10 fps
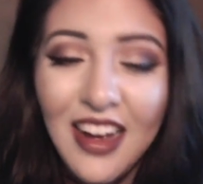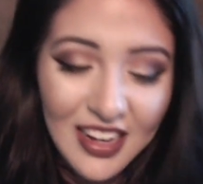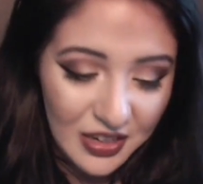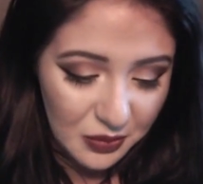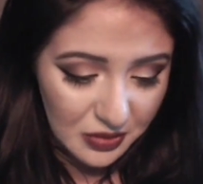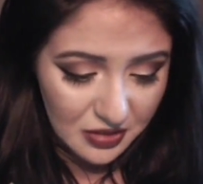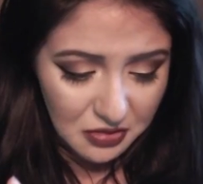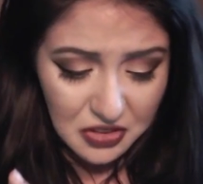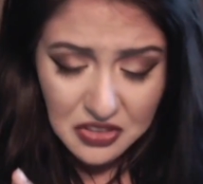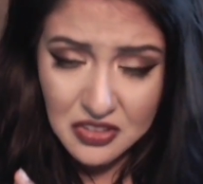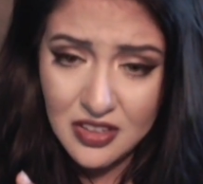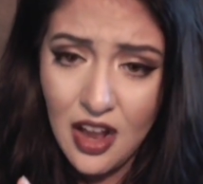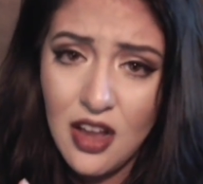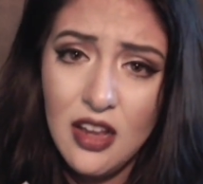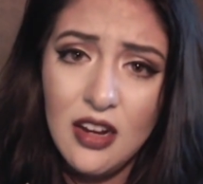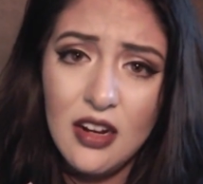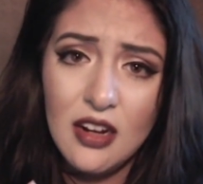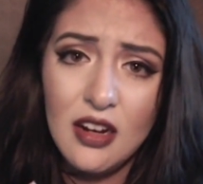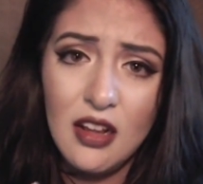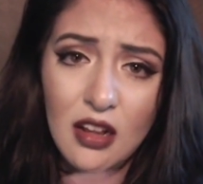It was just not
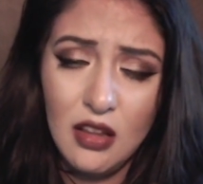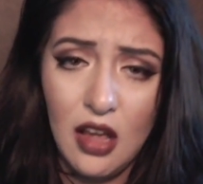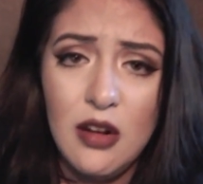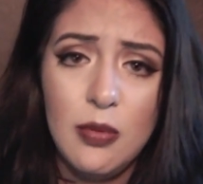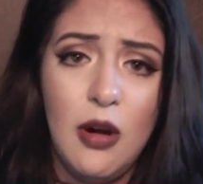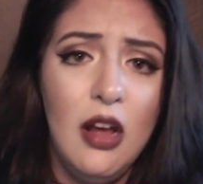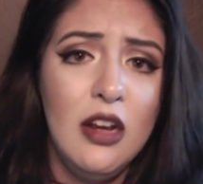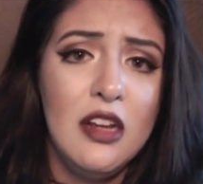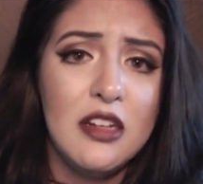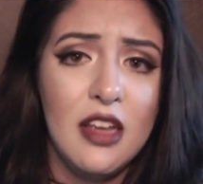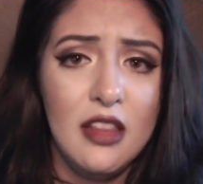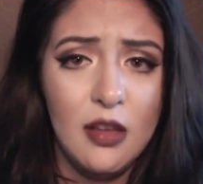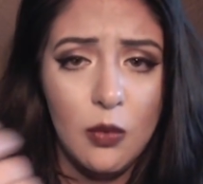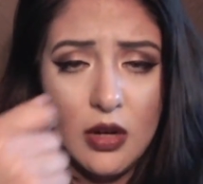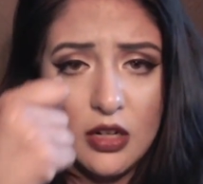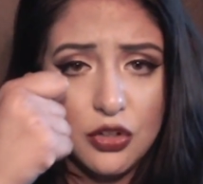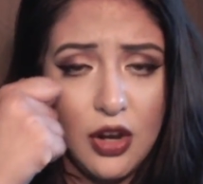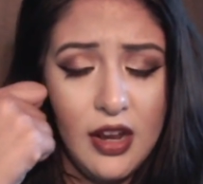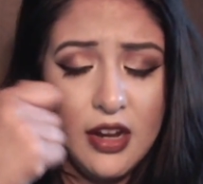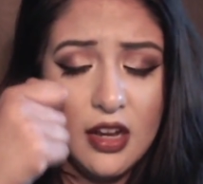a lot of product, and then when I
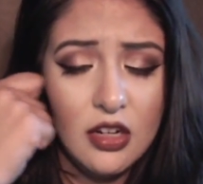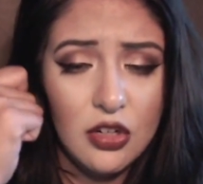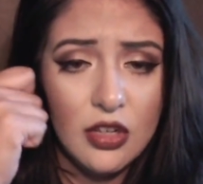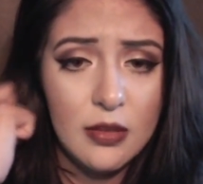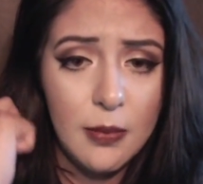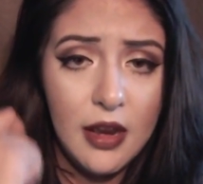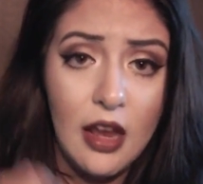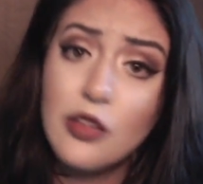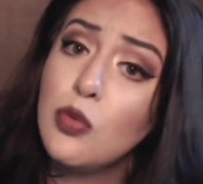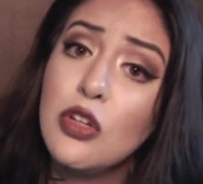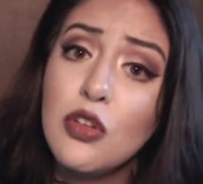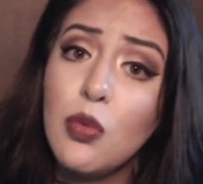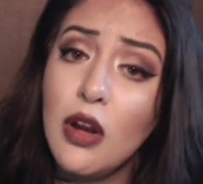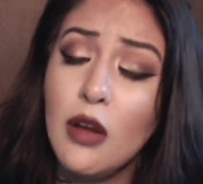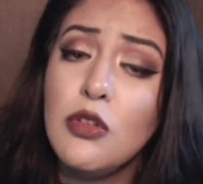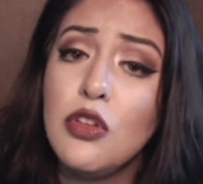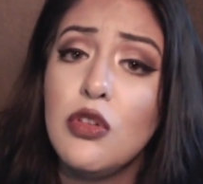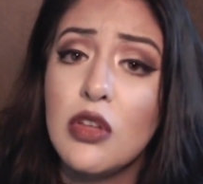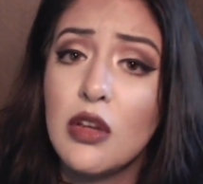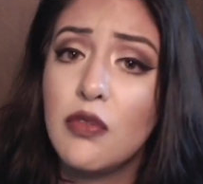tried it underneath my eyes, which is what I was
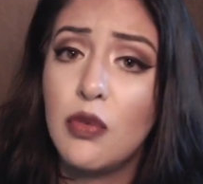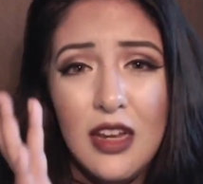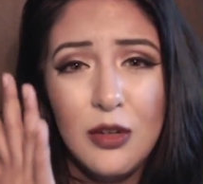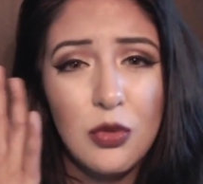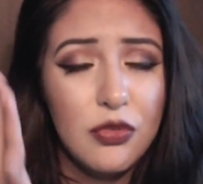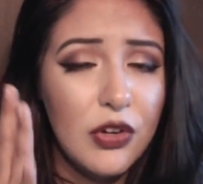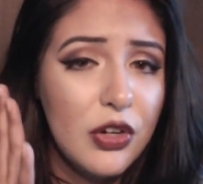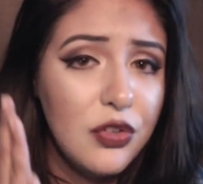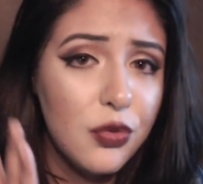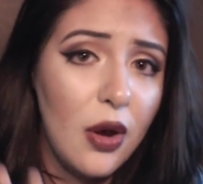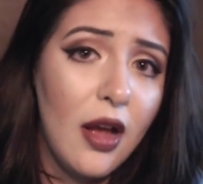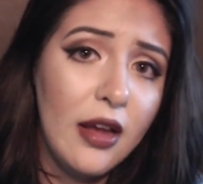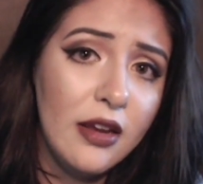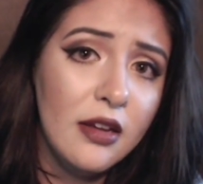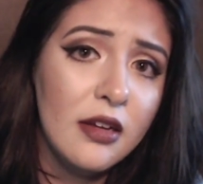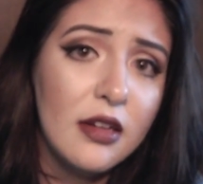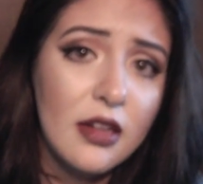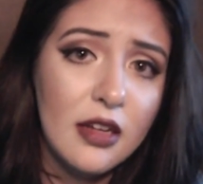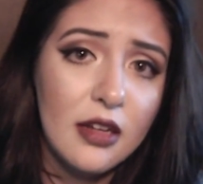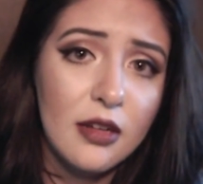using it for, it was very dry.
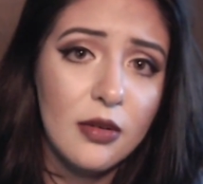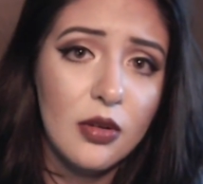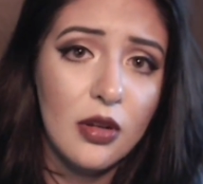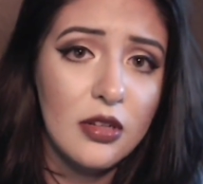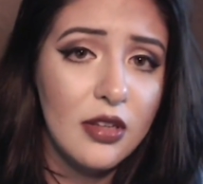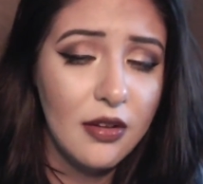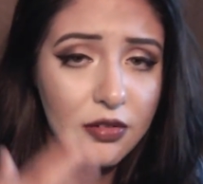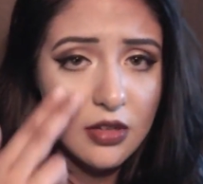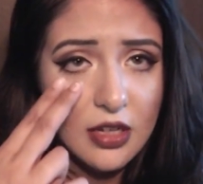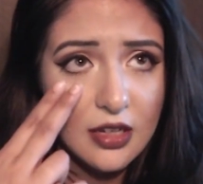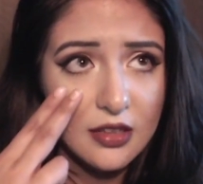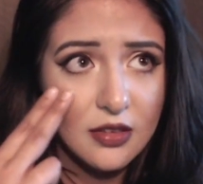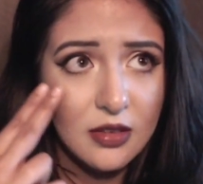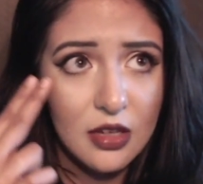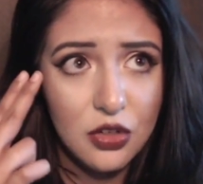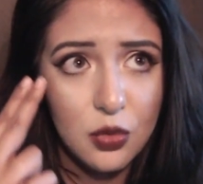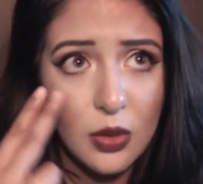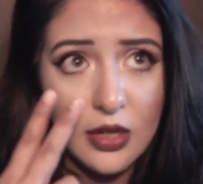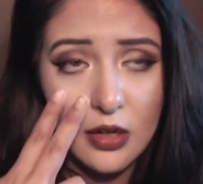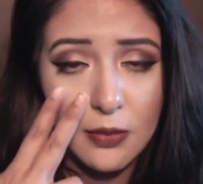It definitely
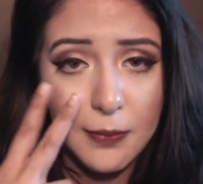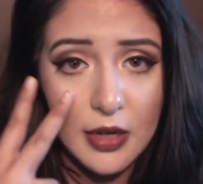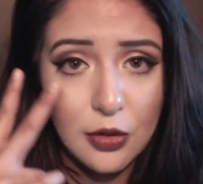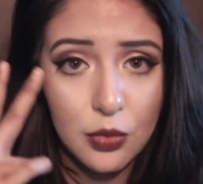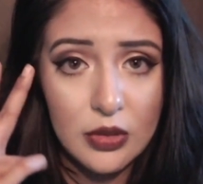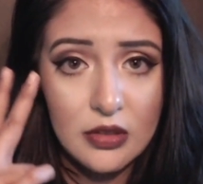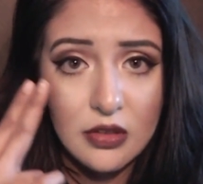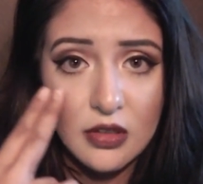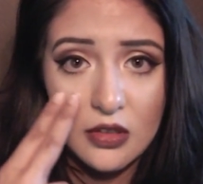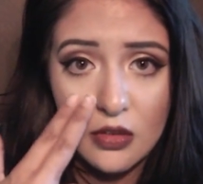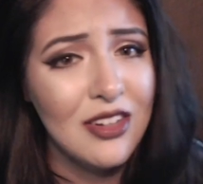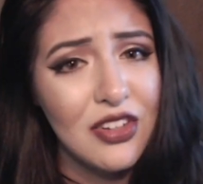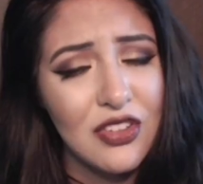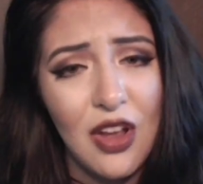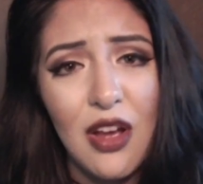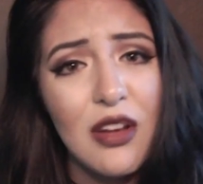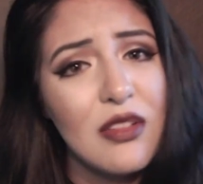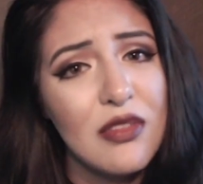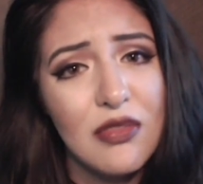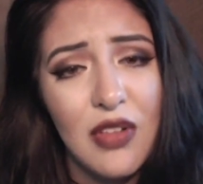accentuated my creases, just not
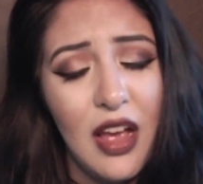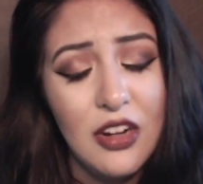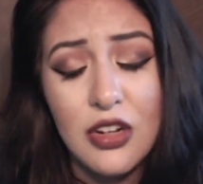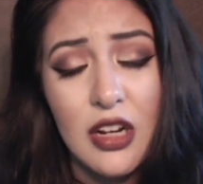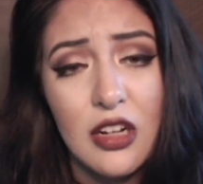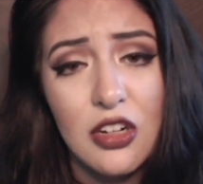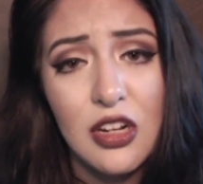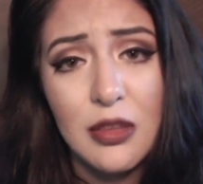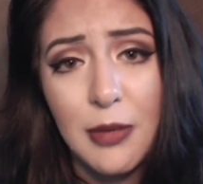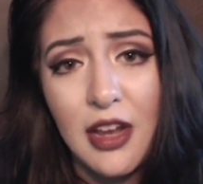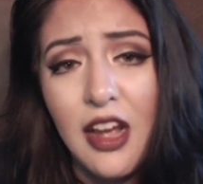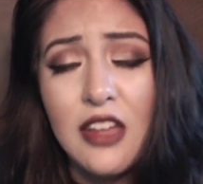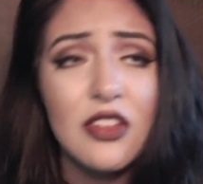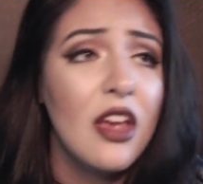flattering underneath my eyes.